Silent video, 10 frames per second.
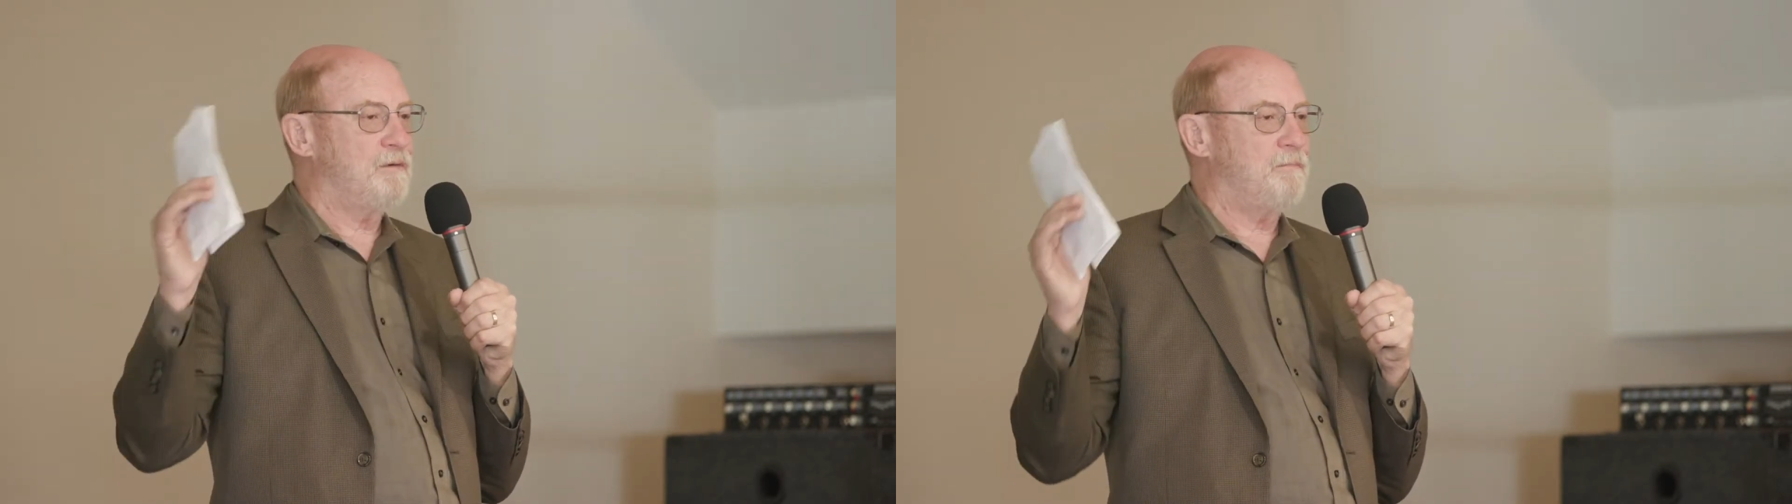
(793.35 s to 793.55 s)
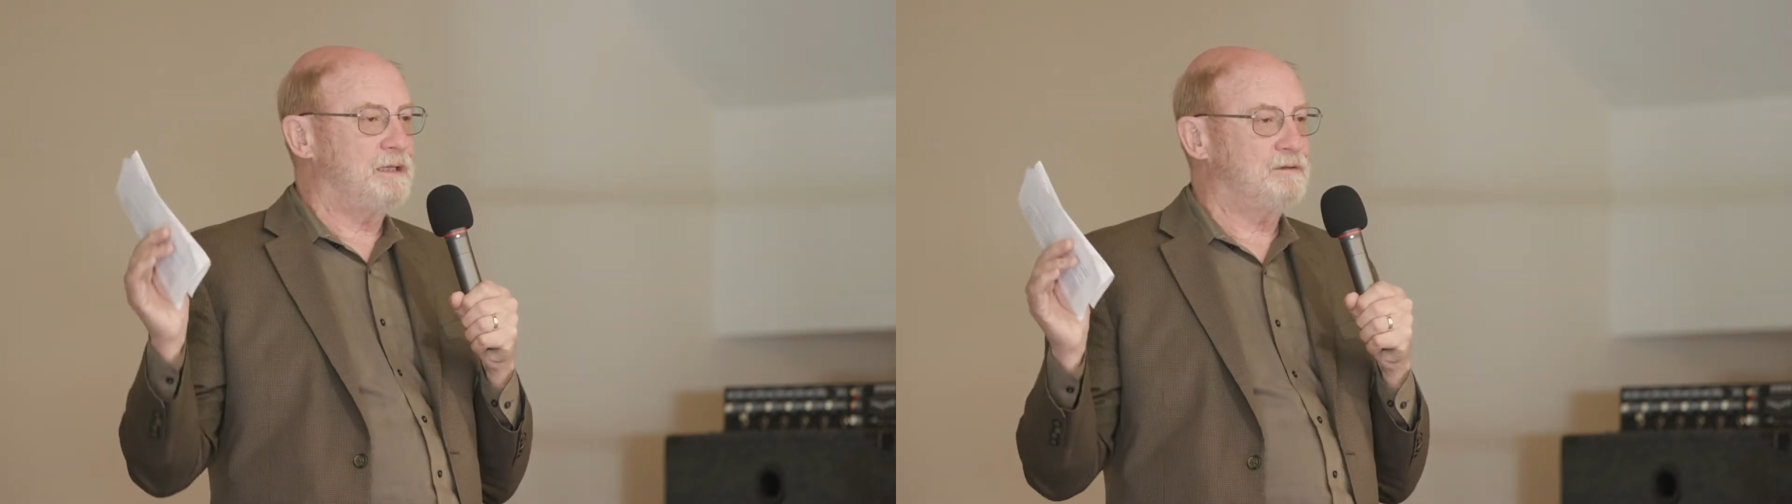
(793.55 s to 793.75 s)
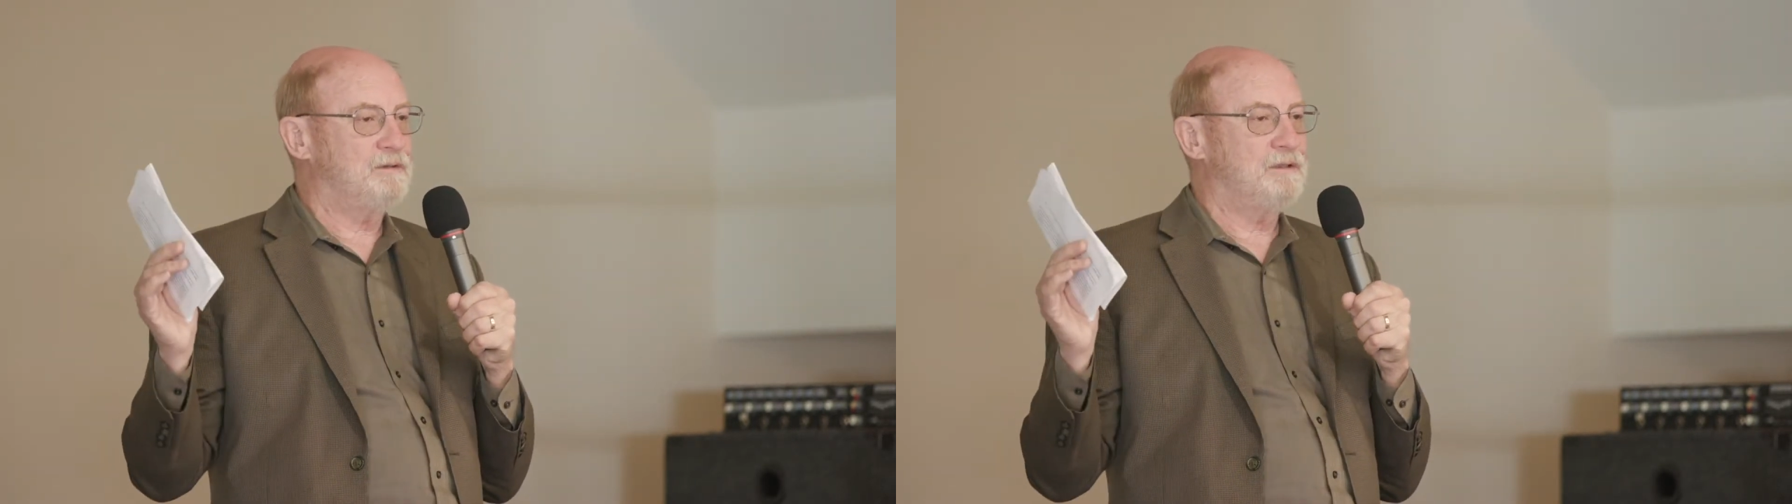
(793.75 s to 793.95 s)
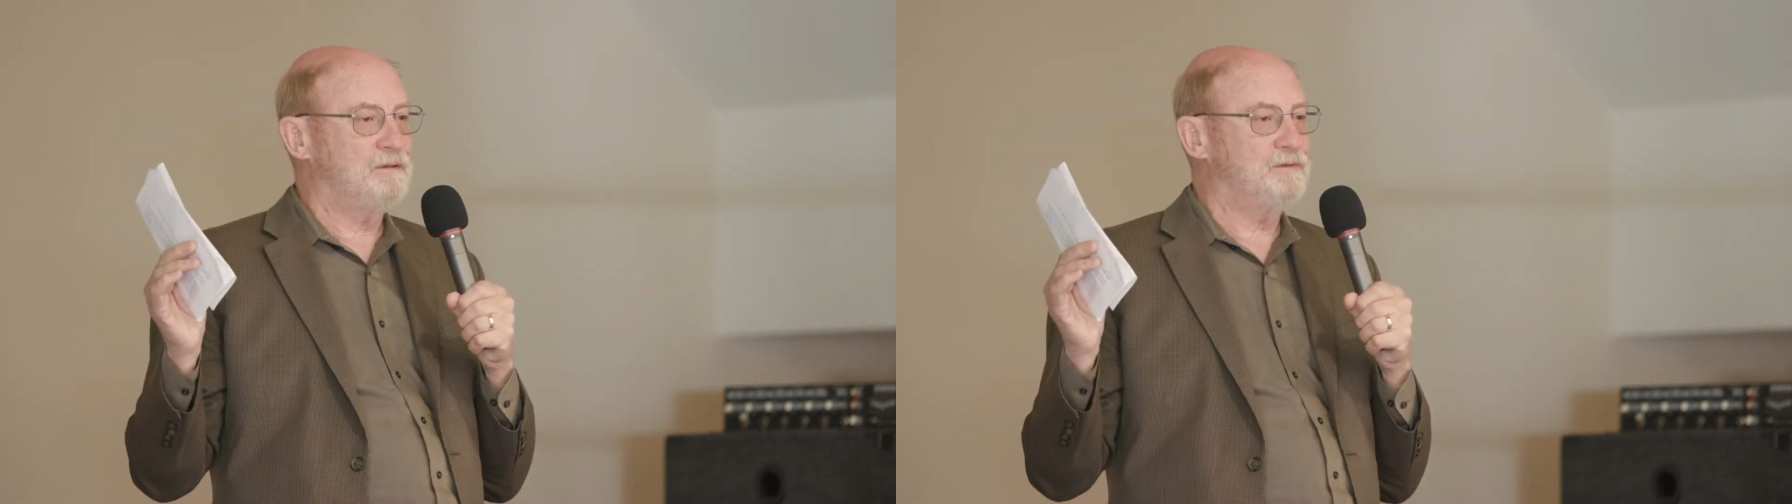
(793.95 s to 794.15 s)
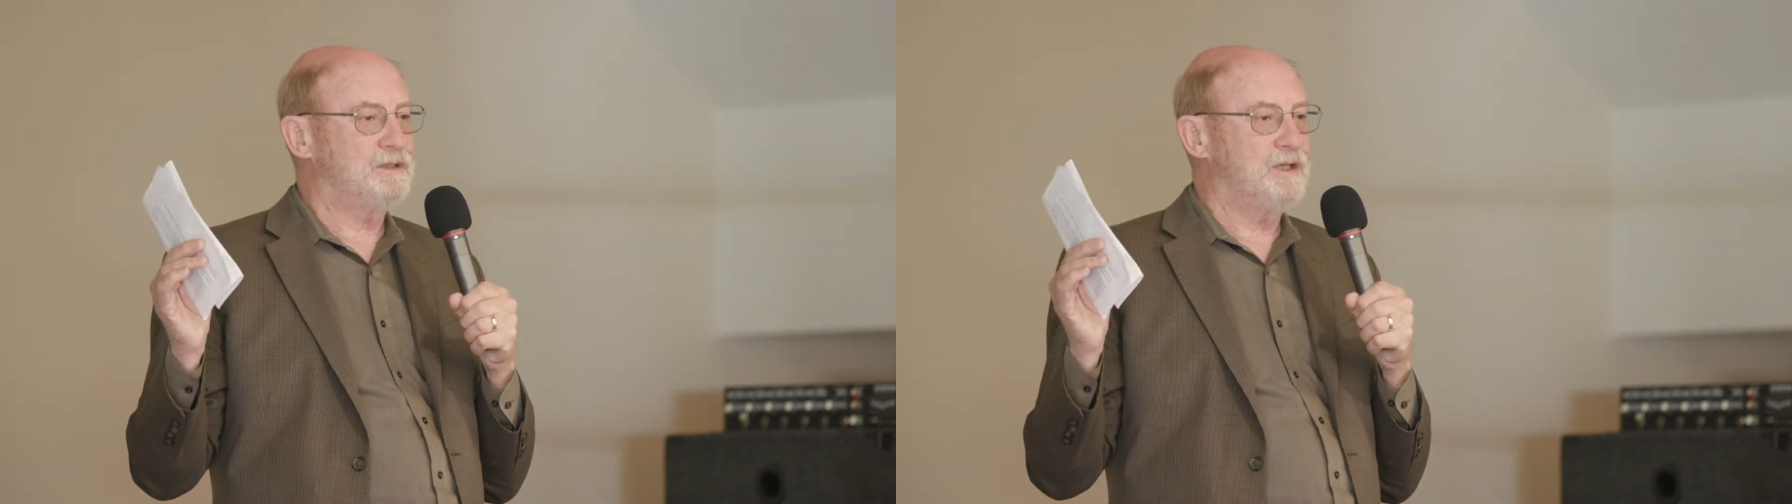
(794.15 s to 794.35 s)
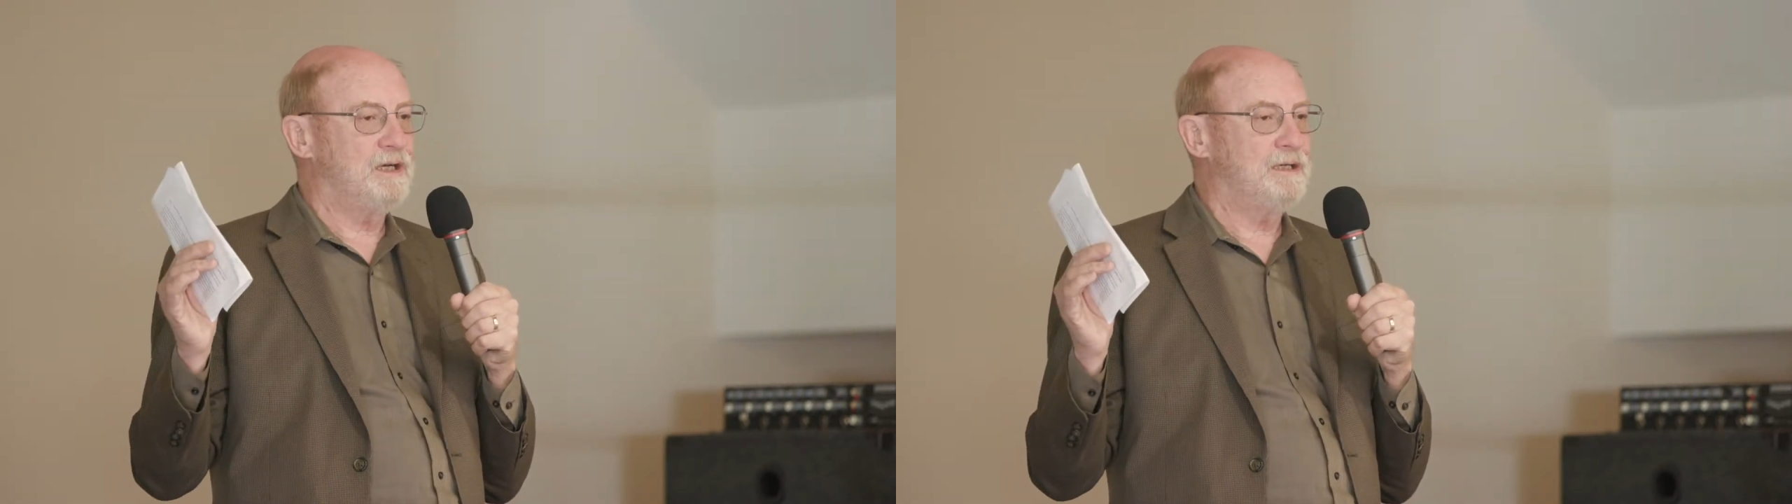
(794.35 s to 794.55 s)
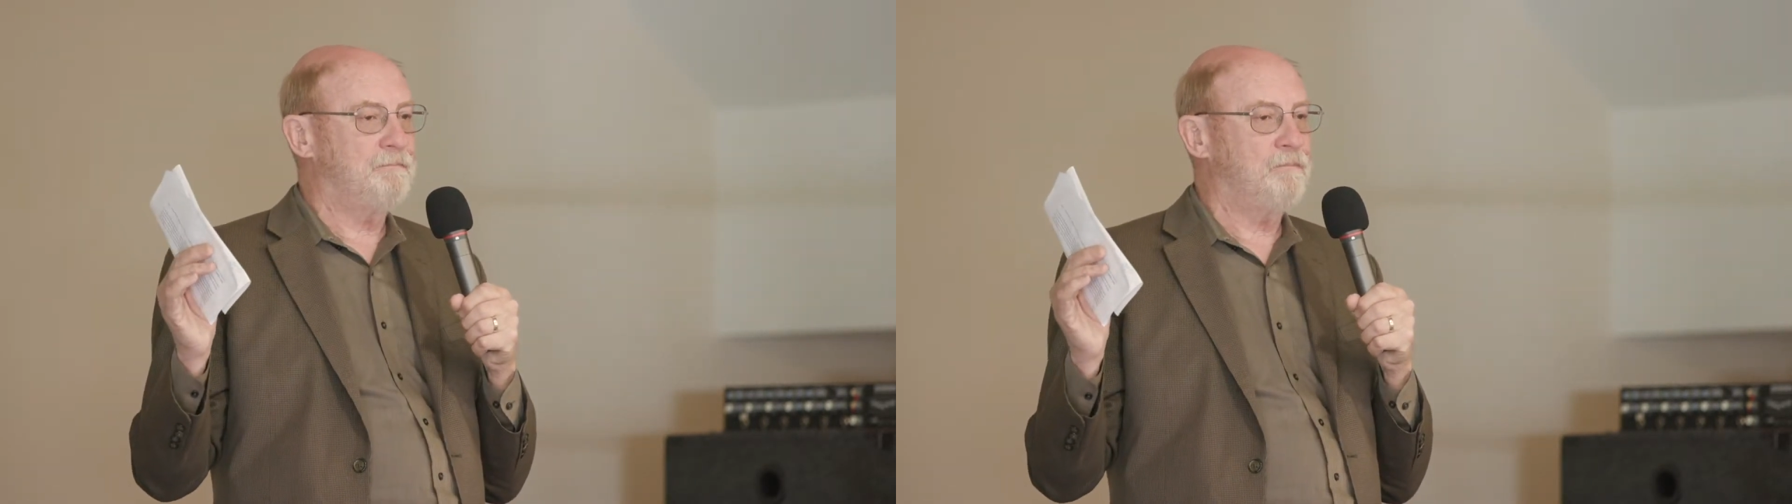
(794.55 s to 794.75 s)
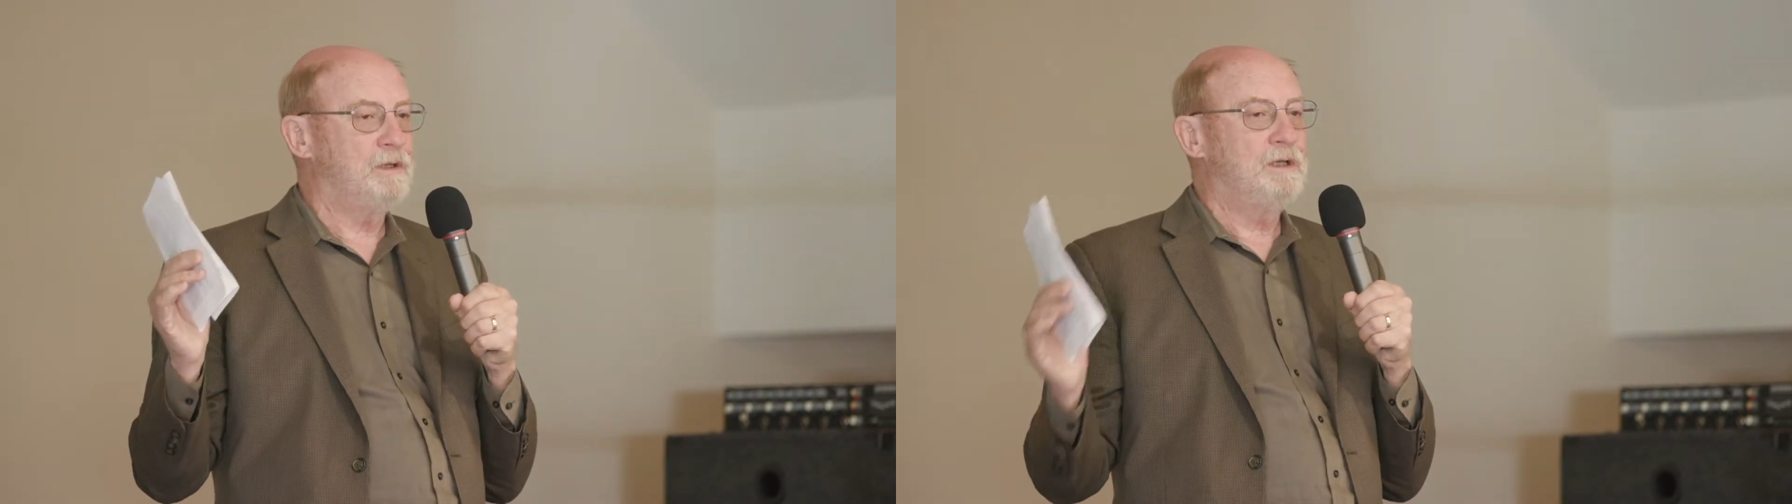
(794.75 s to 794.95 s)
a basin over time